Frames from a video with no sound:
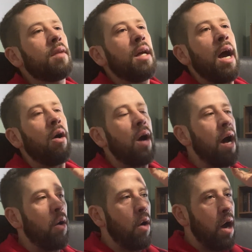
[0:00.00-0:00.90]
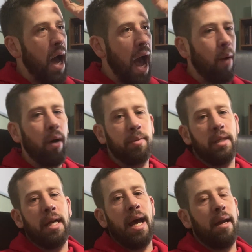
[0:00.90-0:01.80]
How
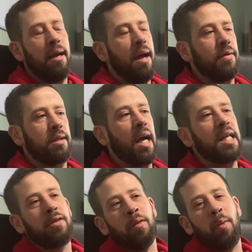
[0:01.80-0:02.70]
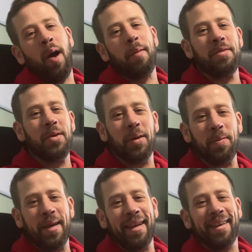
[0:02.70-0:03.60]
upset at the size of a problem you can
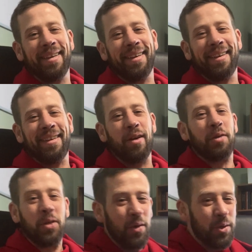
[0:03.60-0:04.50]
be. You have a huge